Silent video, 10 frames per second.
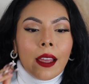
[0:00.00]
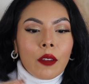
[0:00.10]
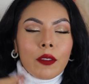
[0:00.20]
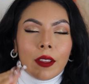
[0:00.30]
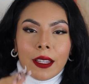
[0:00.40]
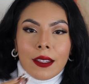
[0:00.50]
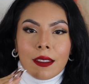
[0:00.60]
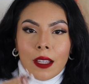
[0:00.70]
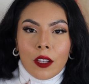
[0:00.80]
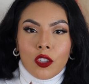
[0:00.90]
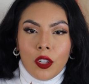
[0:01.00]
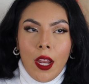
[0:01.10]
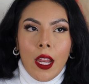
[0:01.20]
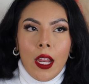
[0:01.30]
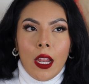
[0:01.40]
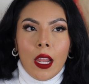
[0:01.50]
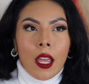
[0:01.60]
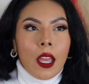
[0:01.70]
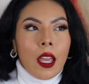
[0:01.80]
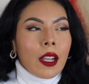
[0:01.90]
I feel like it's such a
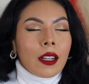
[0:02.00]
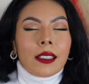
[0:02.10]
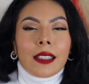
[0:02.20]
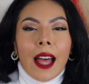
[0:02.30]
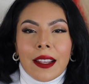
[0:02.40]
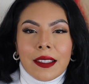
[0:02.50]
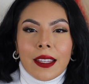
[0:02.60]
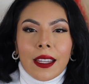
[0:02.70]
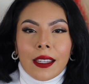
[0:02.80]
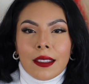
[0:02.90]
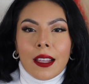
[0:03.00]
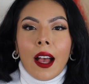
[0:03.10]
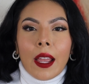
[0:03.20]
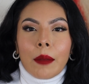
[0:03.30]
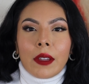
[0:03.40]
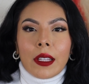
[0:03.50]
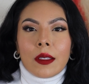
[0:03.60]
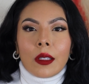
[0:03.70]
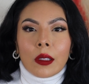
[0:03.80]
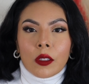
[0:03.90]
classic,
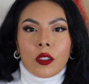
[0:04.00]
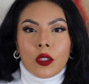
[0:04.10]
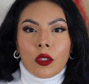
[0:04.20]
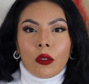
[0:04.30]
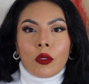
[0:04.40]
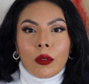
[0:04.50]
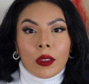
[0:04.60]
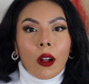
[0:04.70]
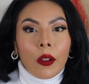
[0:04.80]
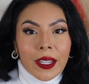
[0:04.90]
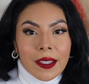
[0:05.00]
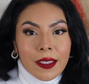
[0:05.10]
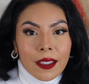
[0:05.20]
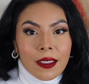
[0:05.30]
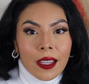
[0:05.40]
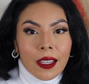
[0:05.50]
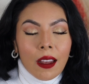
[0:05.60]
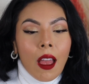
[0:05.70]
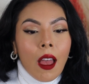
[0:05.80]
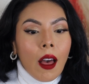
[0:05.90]
timeless look to do during the holiday season.